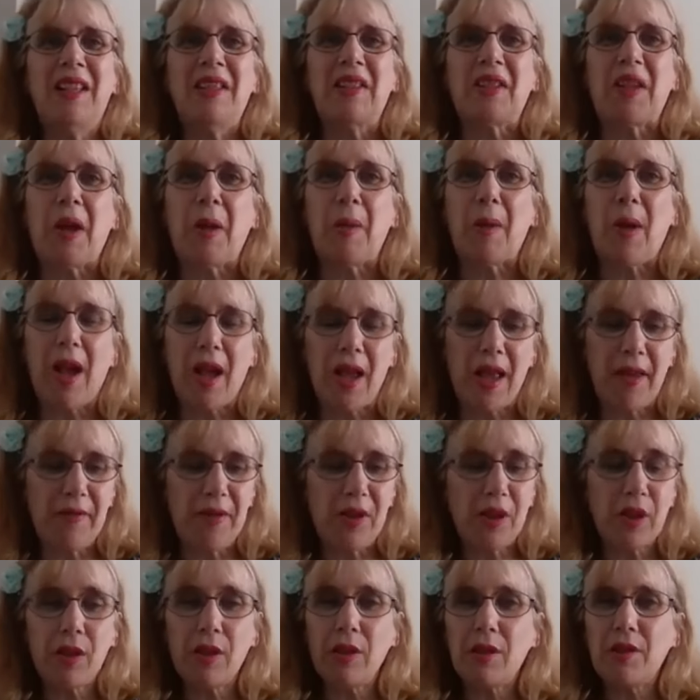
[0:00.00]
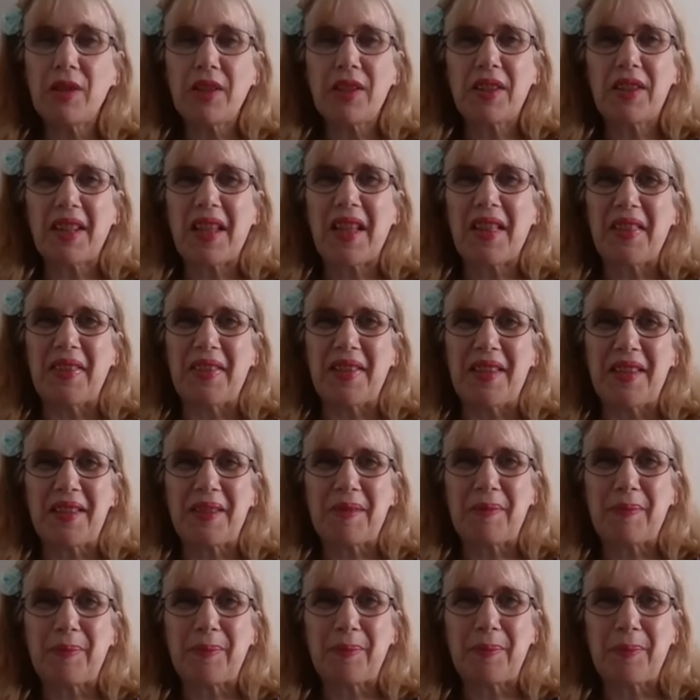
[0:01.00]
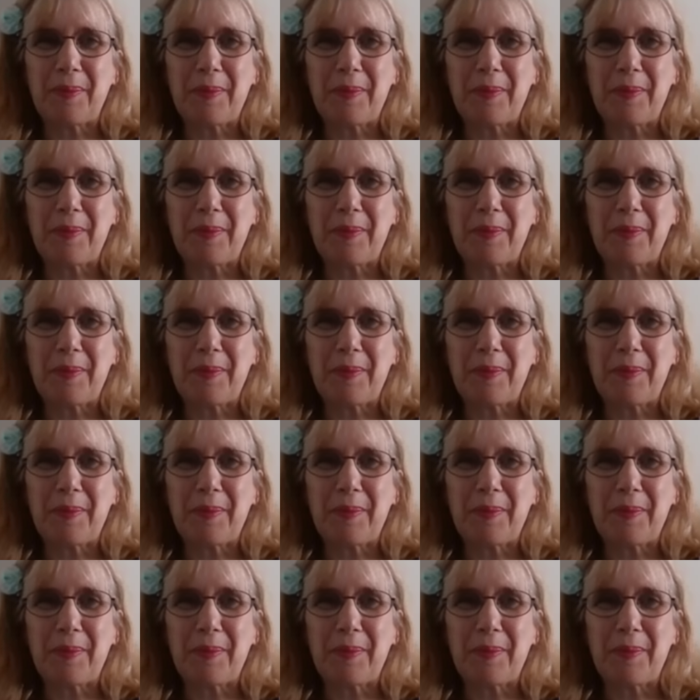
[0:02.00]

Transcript: So uh, if you can understand this,